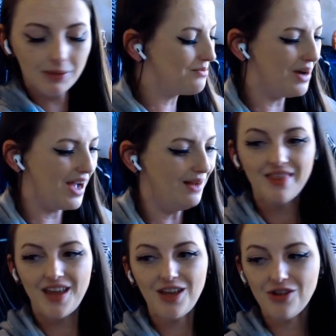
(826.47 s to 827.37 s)
But
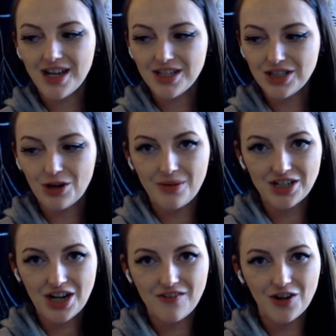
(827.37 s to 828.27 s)
thank you guys so much.
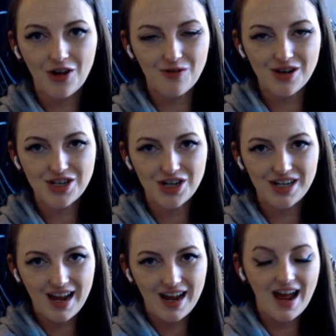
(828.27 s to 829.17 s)
Have a great rest of your
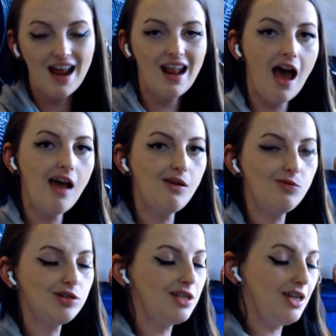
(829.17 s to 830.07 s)
day and I will
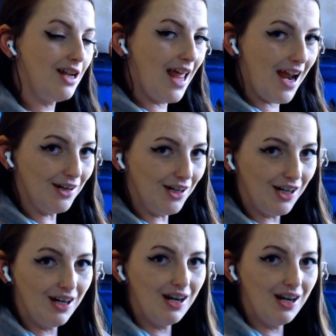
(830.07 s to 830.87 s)
see you later.